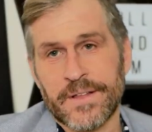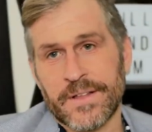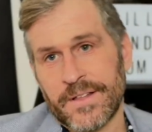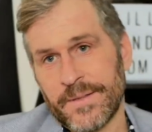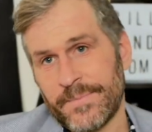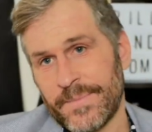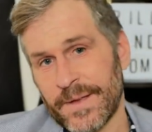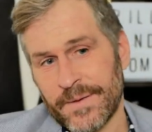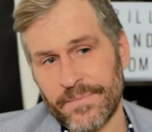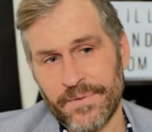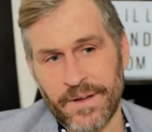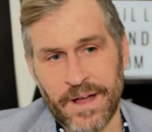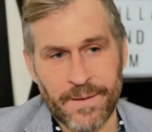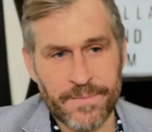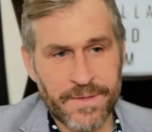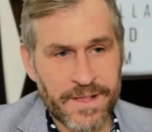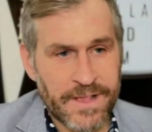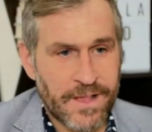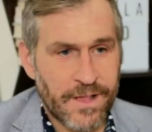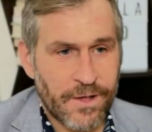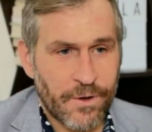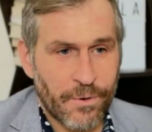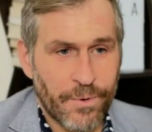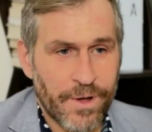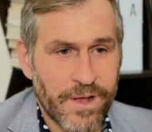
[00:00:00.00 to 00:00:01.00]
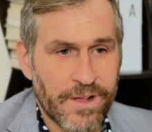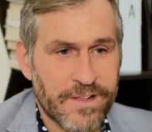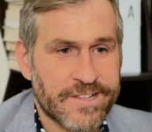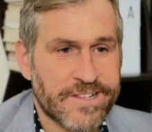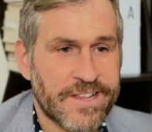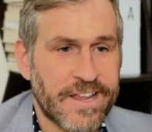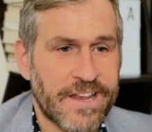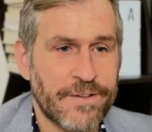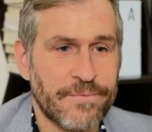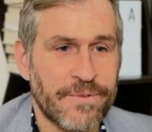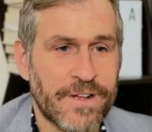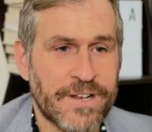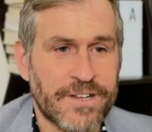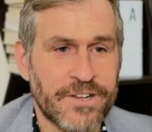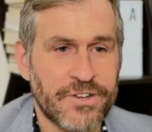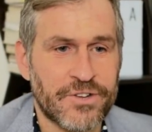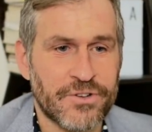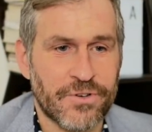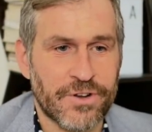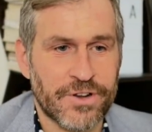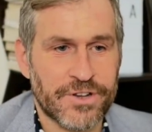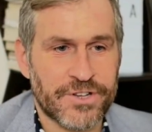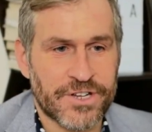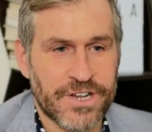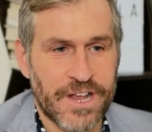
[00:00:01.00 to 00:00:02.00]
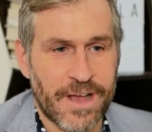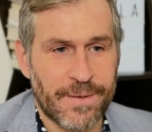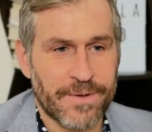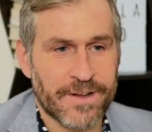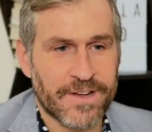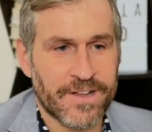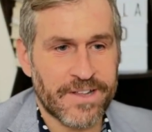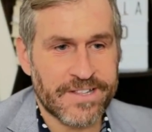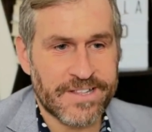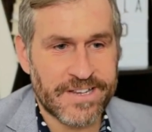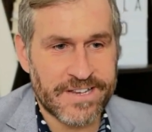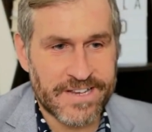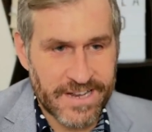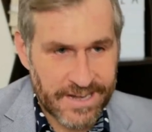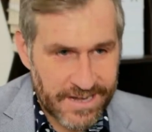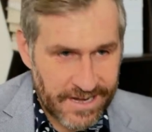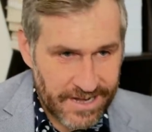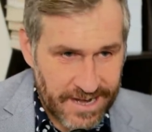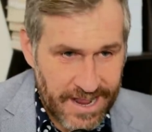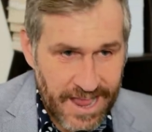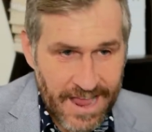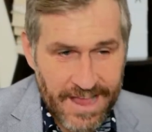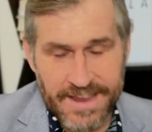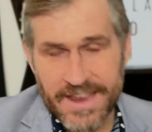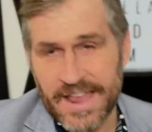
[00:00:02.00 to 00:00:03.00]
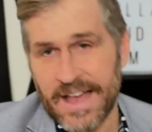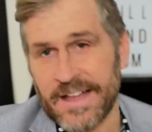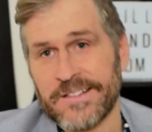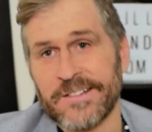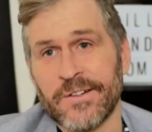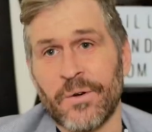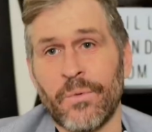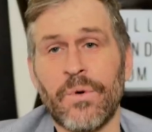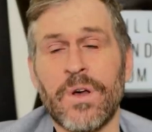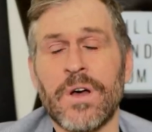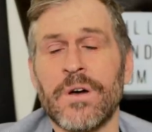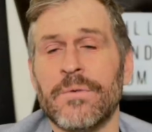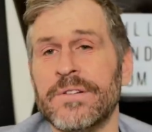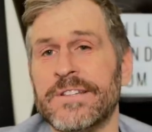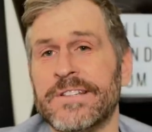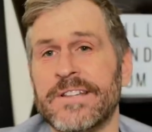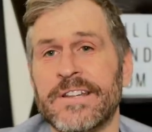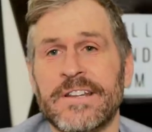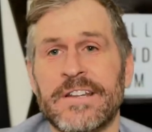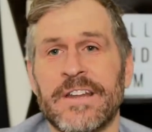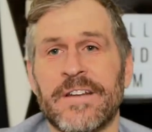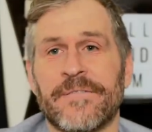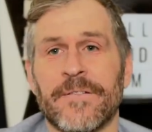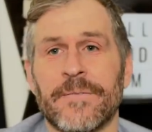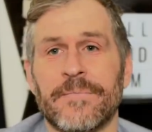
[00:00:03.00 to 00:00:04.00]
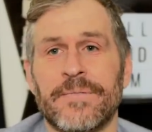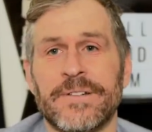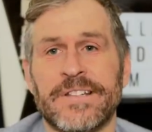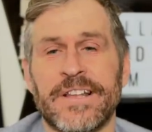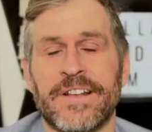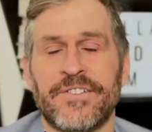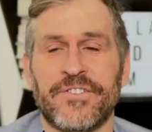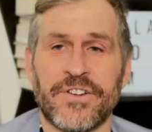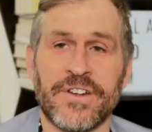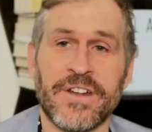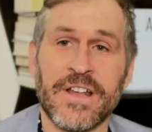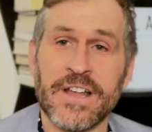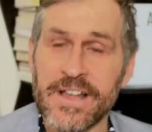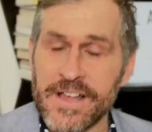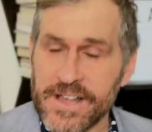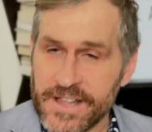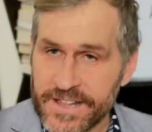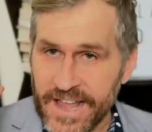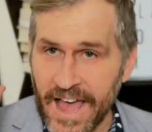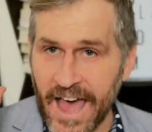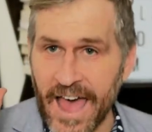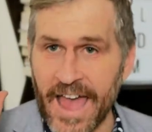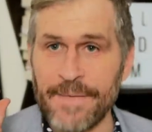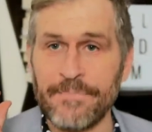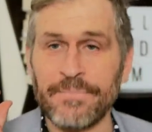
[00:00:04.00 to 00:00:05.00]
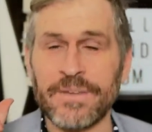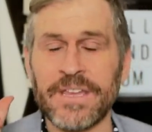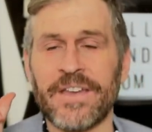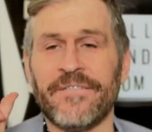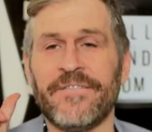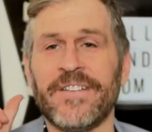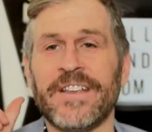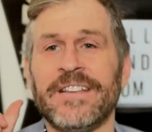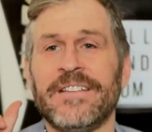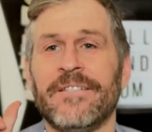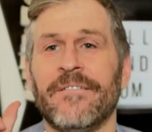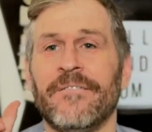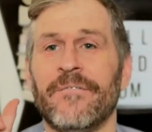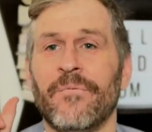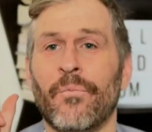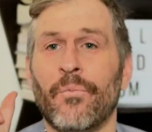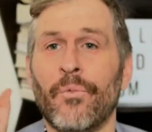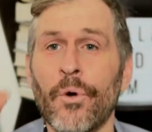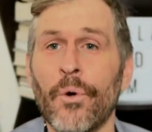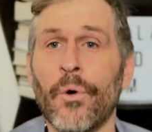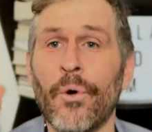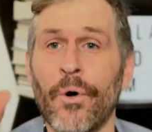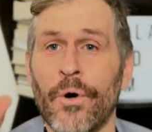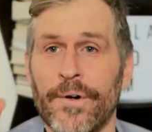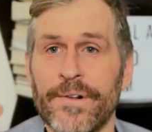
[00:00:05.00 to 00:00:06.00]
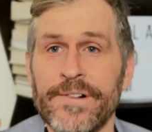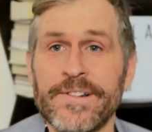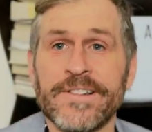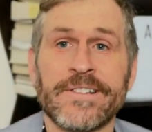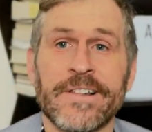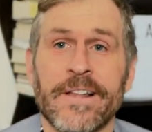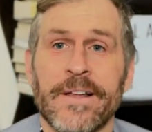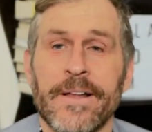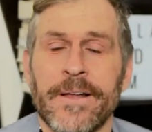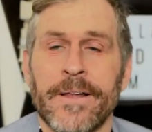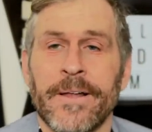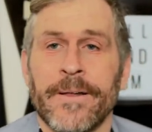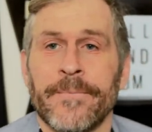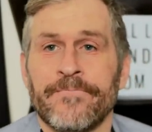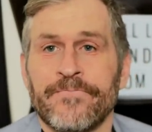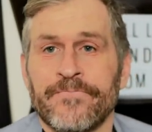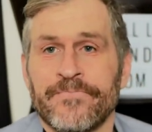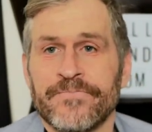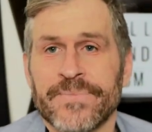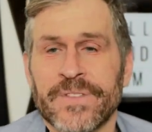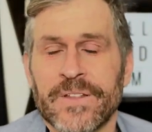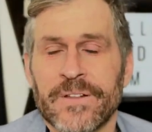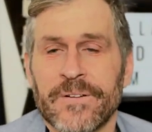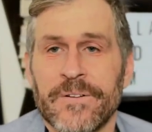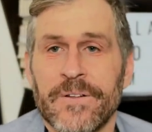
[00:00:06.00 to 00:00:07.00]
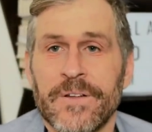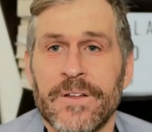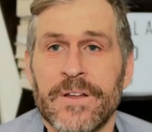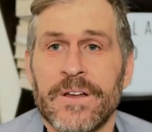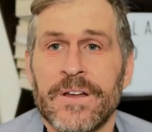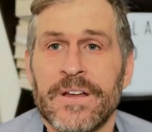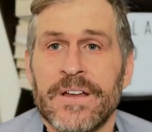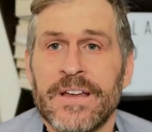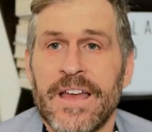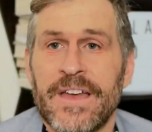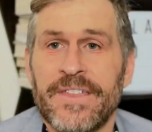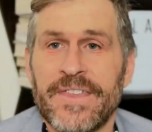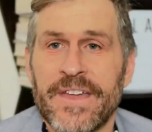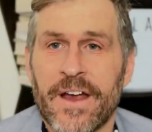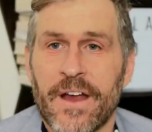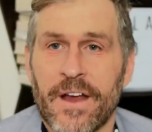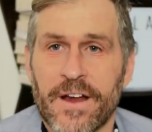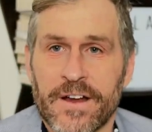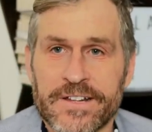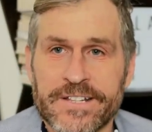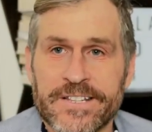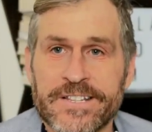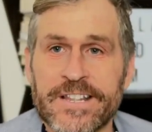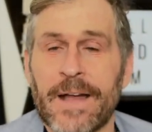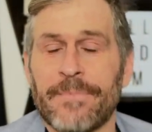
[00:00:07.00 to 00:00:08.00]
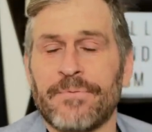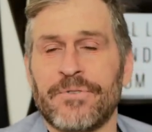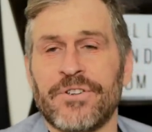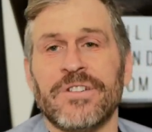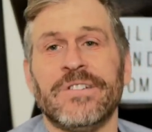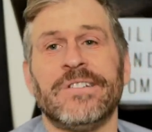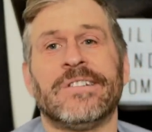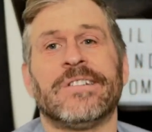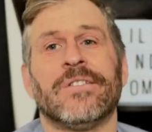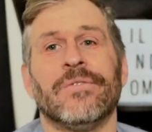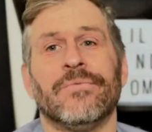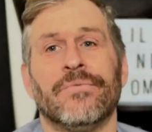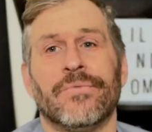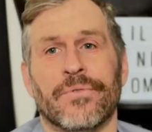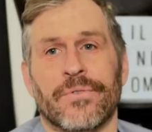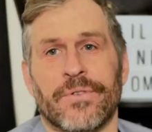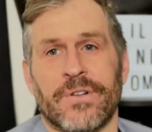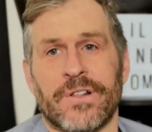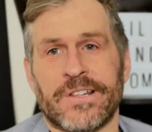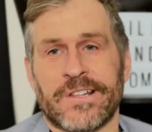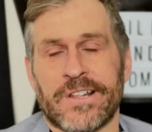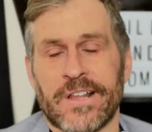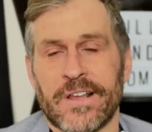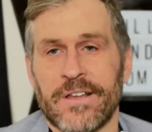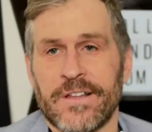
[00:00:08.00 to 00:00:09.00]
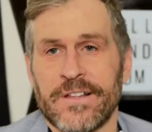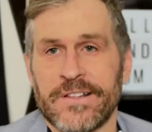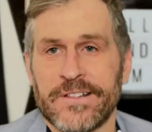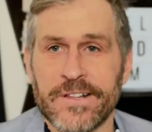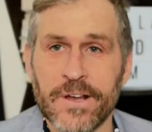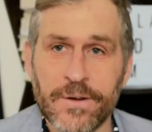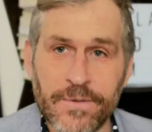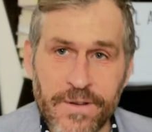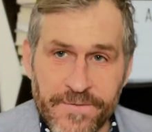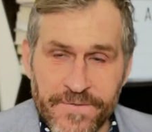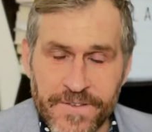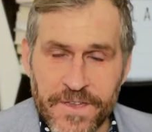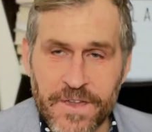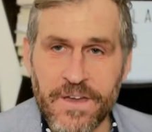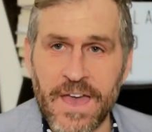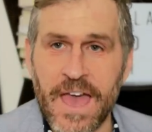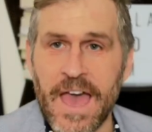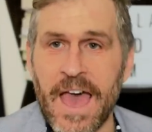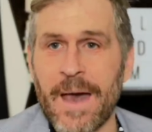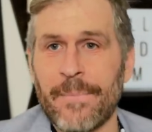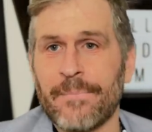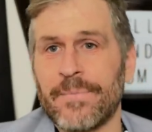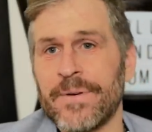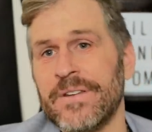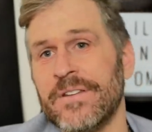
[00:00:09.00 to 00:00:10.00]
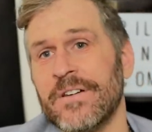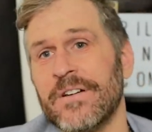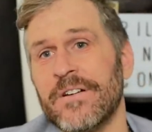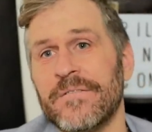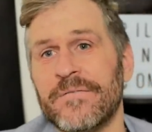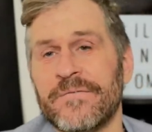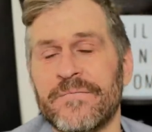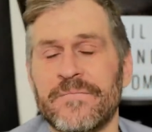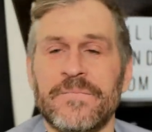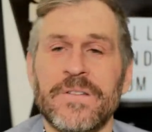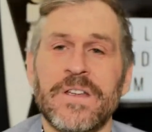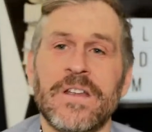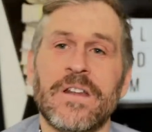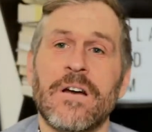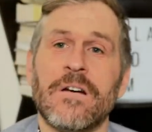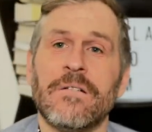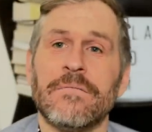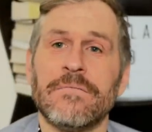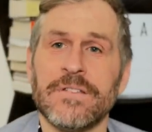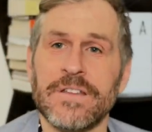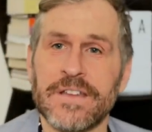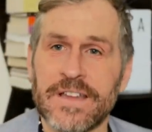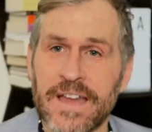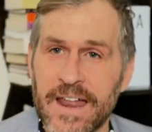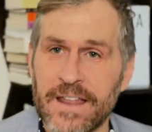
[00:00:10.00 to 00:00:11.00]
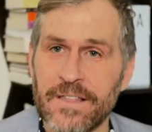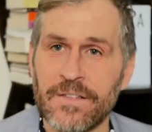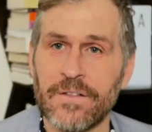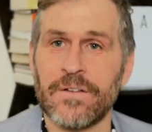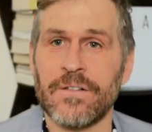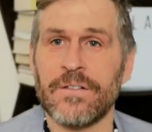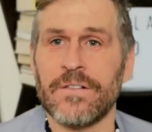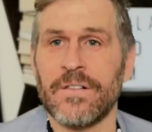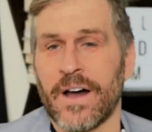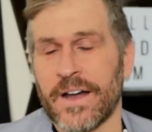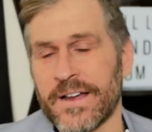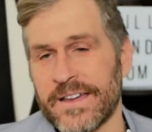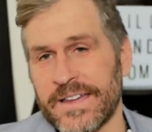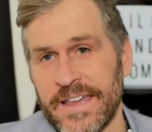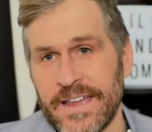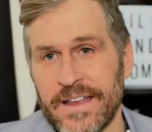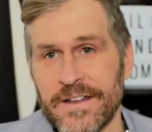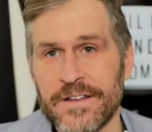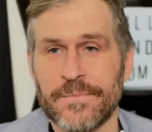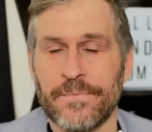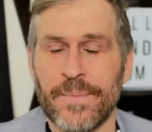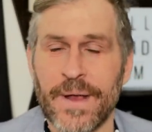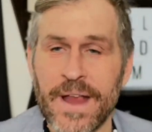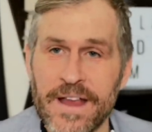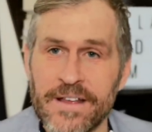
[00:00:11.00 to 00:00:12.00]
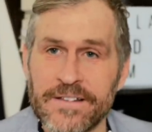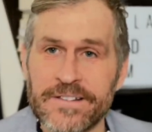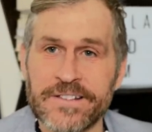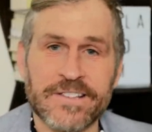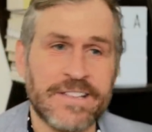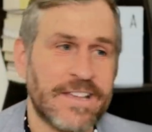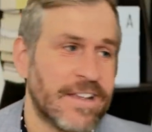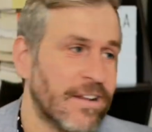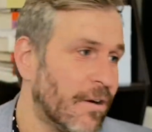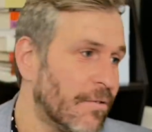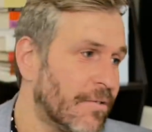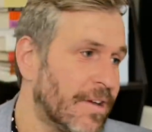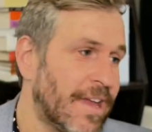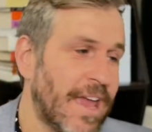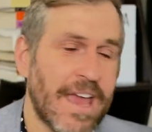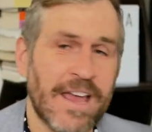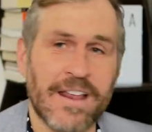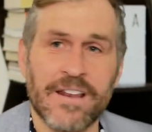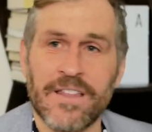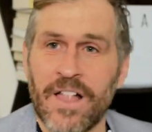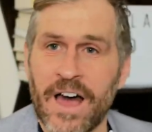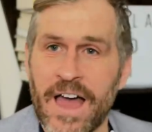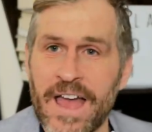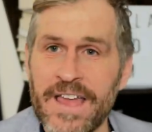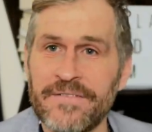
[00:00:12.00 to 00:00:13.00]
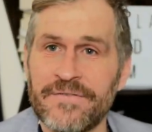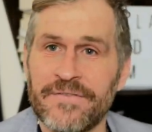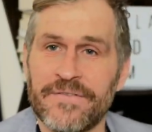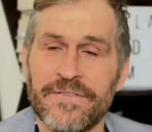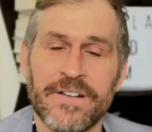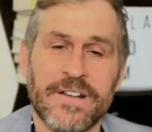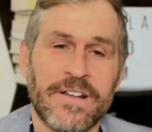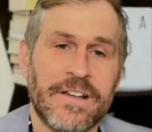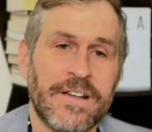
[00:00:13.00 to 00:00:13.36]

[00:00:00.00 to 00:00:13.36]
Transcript: big problem. Will said he went to Georgetown because he didn't need debt. Yeah, so Will was in a different position. So I'm giving rules, and there are exceptions to the rules. So if you happen to have, you know, you got a little lucky and your parents did okay in life,